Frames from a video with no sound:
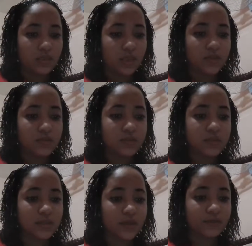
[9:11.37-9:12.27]
the
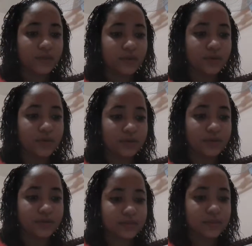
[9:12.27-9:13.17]
using of
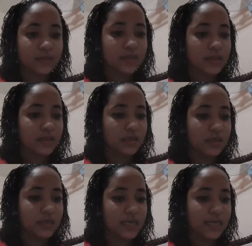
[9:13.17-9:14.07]
learners'
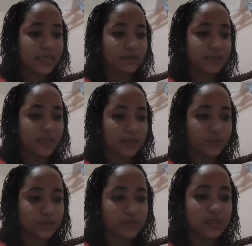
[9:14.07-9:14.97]
native
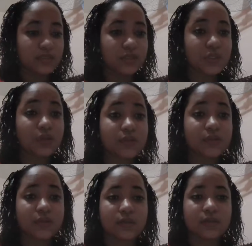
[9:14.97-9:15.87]
language. It
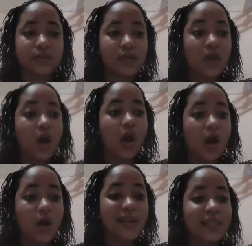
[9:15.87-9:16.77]
uses
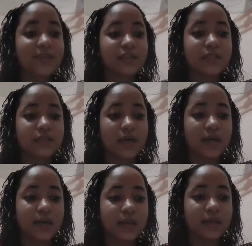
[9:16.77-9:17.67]
only the
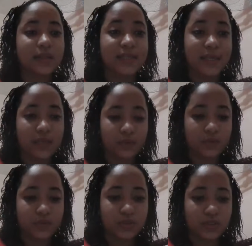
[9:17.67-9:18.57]
target
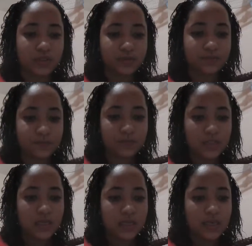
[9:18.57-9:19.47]
language.
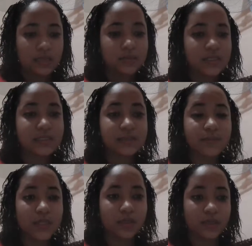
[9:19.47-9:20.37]
In this
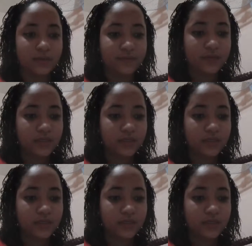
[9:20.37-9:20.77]
method,